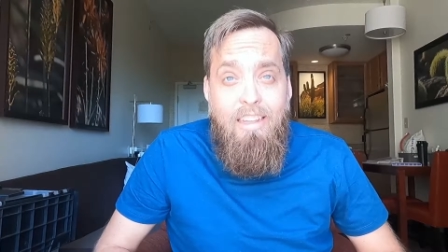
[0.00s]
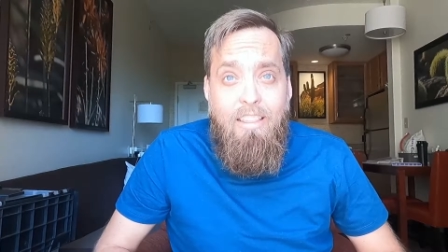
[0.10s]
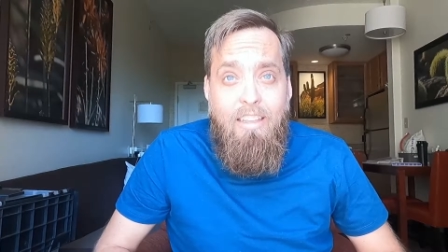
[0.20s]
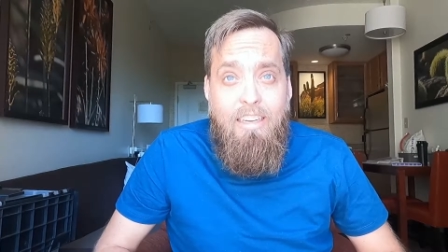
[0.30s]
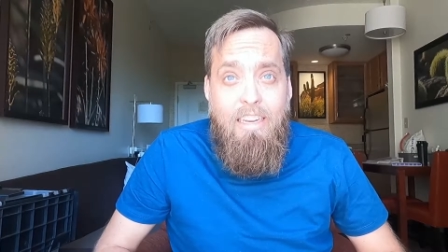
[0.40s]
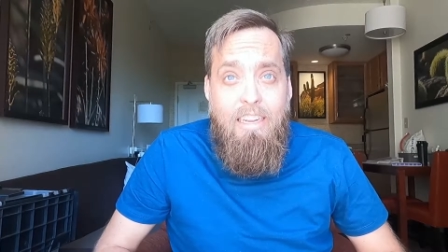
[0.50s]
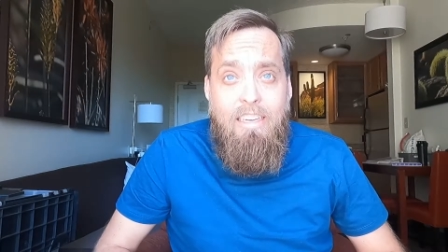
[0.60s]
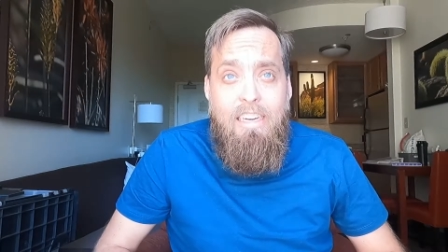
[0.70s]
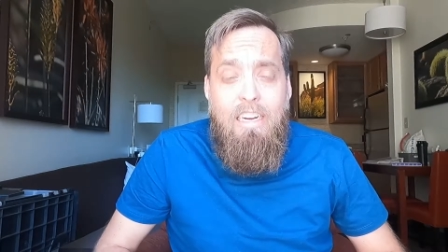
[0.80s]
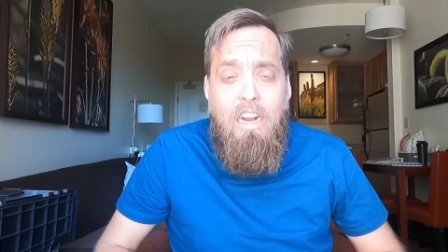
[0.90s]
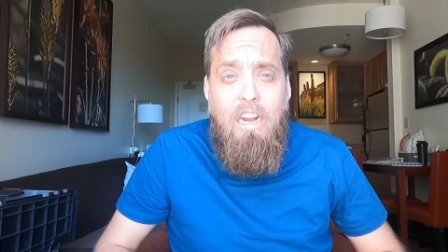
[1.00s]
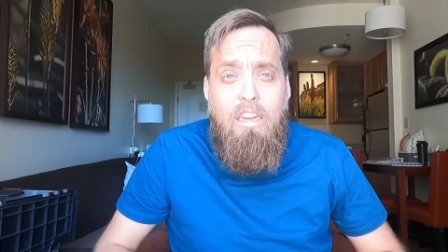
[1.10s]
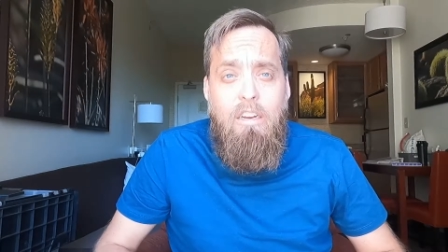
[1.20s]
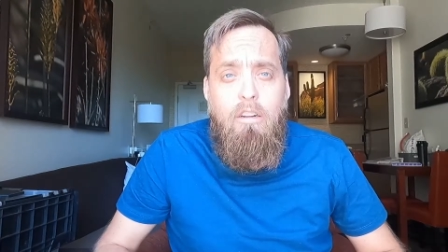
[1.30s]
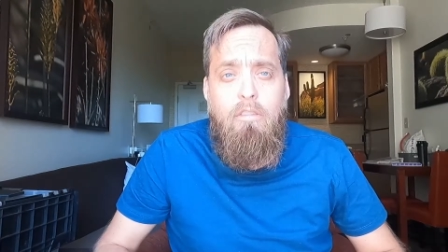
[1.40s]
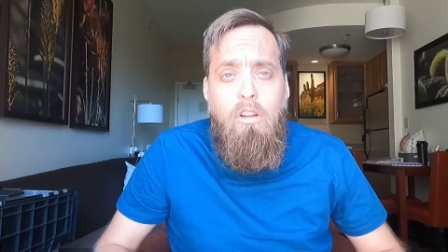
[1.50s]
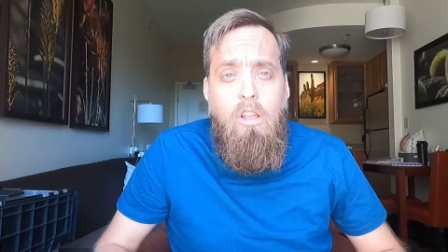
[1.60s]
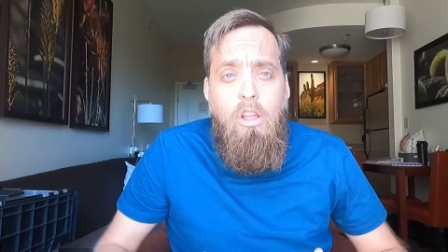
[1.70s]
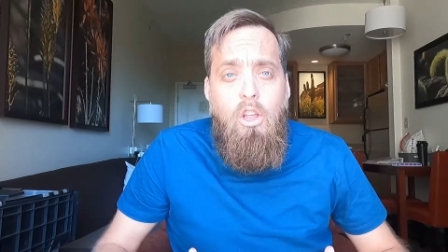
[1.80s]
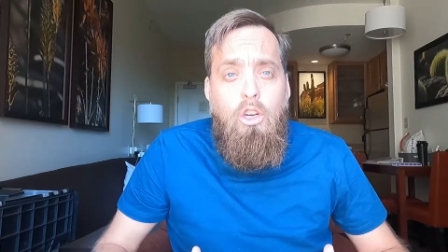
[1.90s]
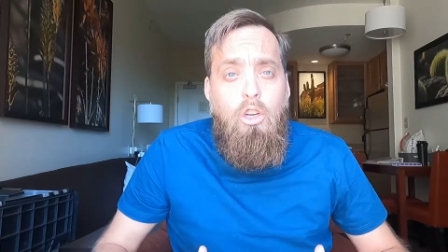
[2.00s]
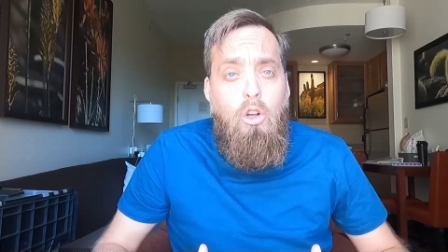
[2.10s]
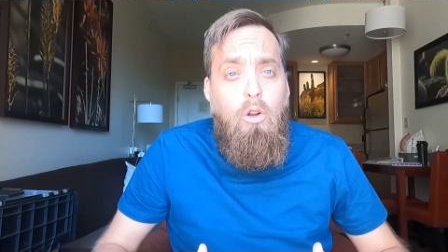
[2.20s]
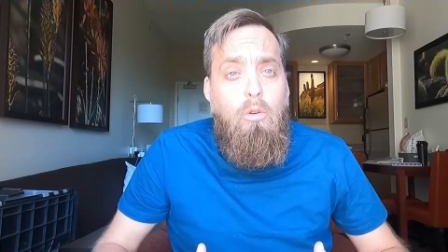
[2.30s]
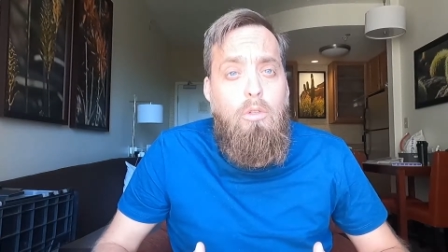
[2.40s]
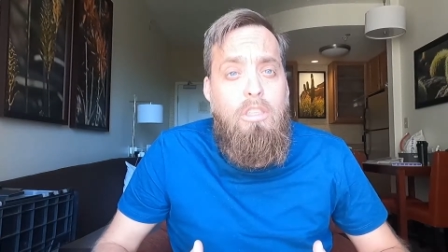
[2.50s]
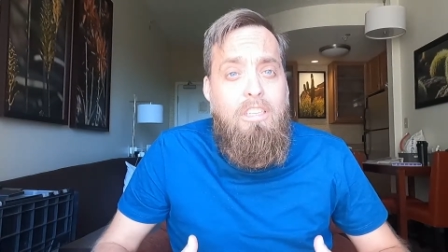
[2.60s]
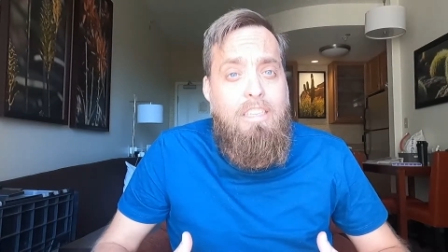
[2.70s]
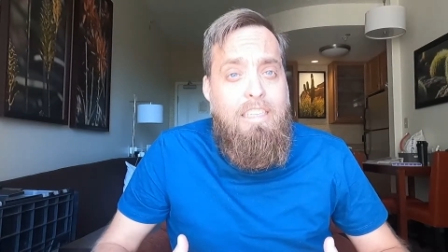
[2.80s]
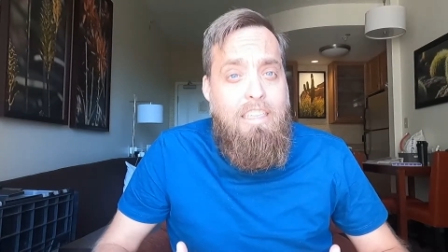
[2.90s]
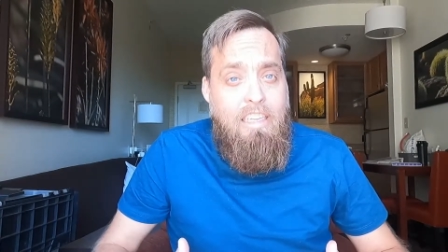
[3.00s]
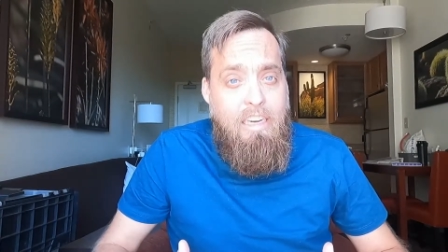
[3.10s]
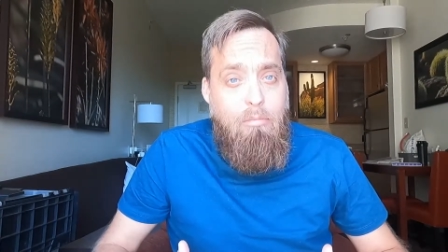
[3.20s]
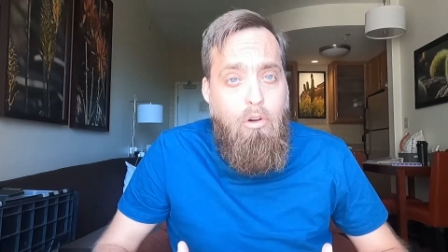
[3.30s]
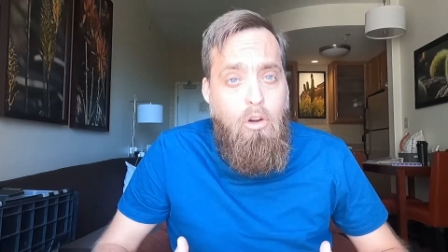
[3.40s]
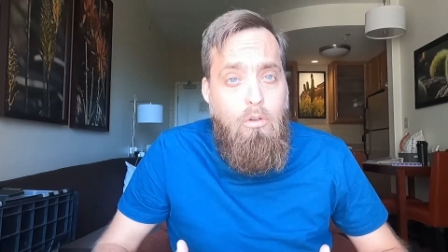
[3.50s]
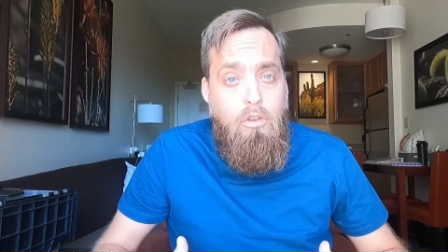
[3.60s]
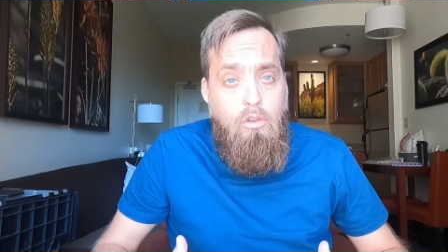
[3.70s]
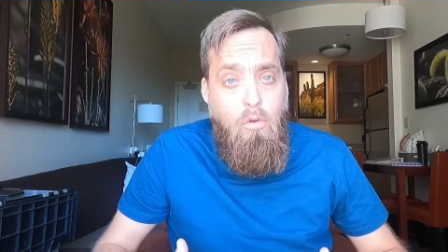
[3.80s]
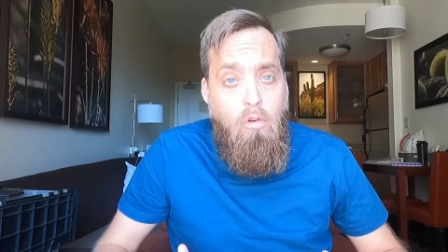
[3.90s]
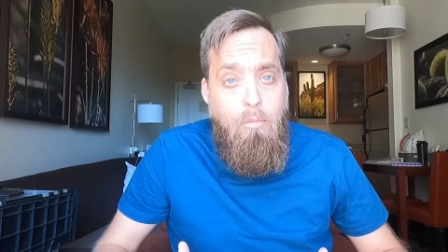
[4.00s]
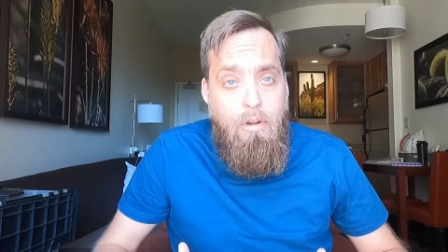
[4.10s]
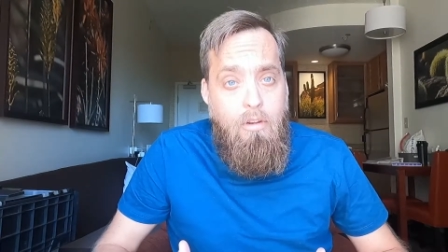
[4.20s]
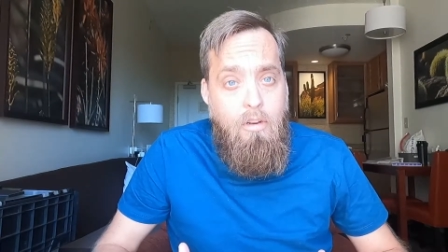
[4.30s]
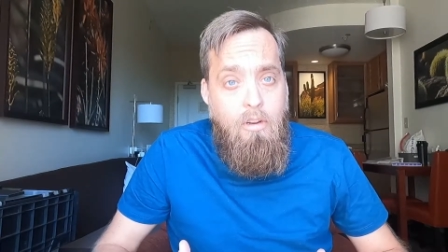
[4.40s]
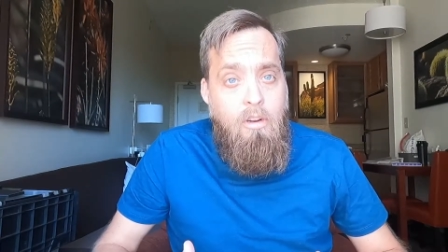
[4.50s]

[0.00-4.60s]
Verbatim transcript: that the kidney kind of goes to sleep or goes dormant.